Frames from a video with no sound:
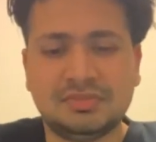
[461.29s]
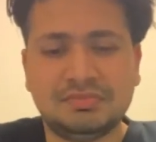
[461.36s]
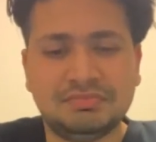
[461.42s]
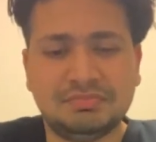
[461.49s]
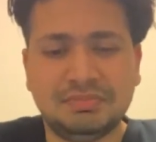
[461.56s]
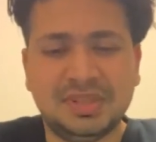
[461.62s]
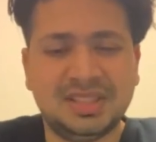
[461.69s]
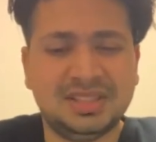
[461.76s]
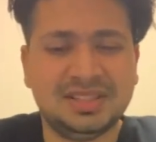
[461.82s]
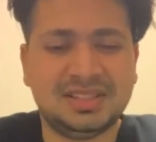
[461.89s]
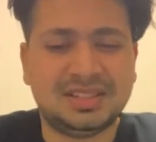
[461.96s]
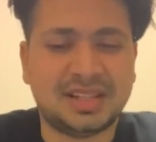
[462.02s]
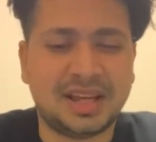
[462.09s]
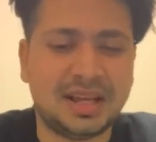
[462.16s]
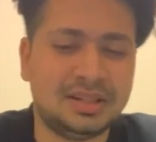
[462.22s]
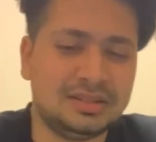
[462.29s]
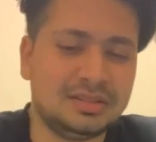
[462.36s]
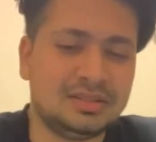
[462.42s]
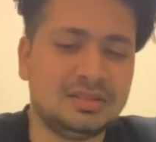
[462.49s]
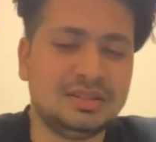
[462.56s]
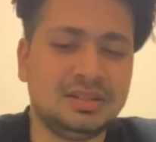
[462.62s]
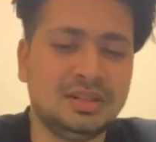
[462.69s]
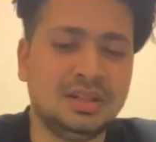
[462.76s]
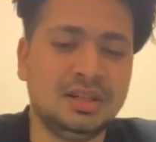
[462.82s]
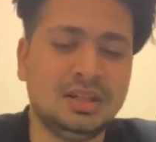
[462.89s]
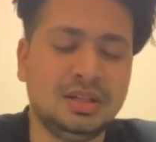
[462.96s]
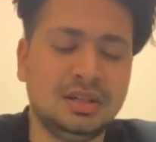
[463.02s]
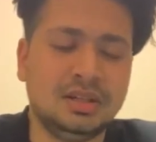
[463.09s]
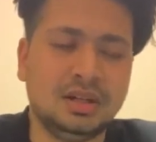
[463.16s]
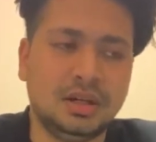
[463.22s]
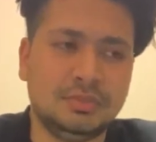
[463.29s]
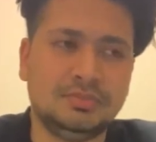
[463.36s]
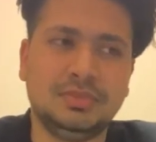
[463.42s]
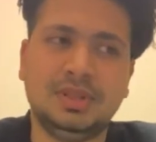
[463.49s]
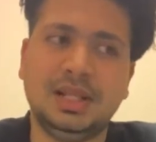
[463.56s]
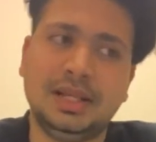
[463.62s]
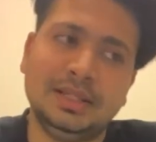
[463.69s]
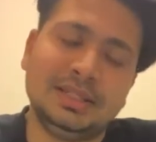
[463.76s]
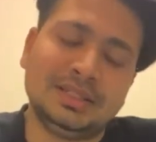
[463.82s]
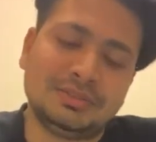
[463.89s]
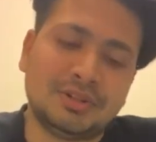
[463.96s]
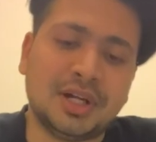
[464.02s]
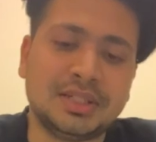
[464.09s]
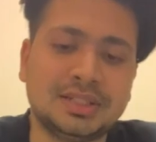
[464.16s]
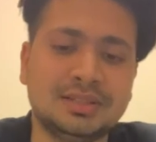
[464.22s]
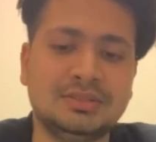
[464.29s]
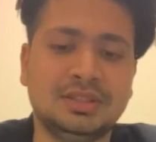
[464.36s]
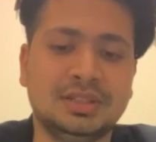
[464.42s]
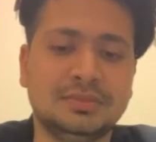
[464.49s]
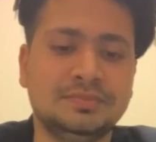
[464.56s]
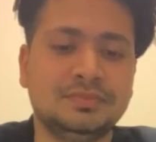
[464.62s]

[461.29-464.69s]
meet the standard lending criteria,